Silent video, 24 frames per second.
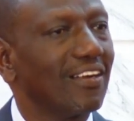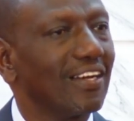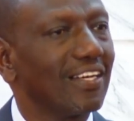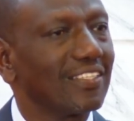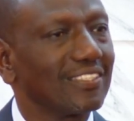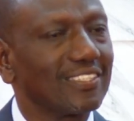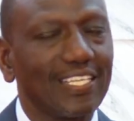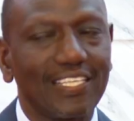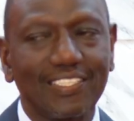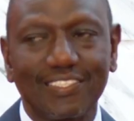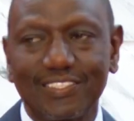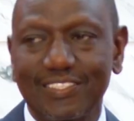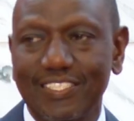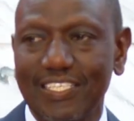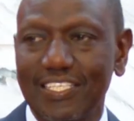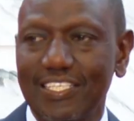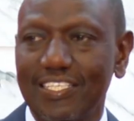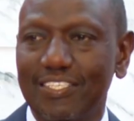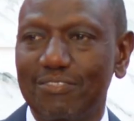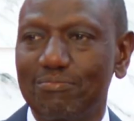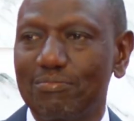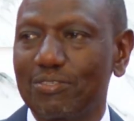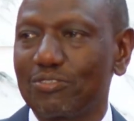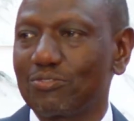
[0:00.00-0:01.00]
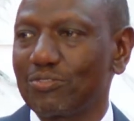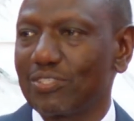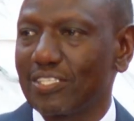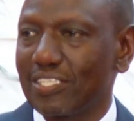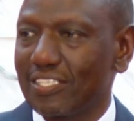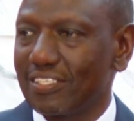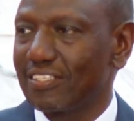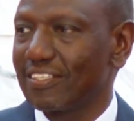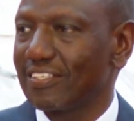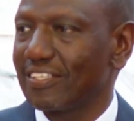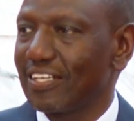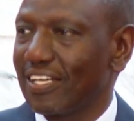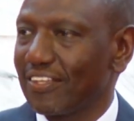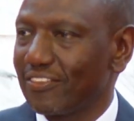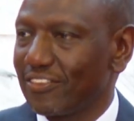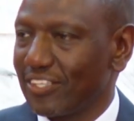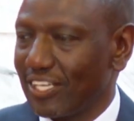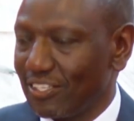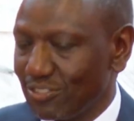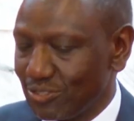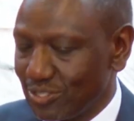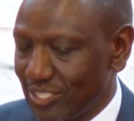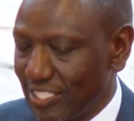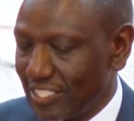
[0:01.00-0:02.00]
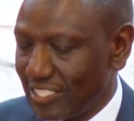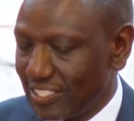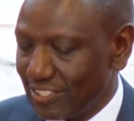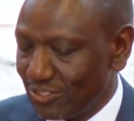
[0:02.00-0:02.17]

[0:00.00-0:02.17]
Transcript: as I said, between 1,000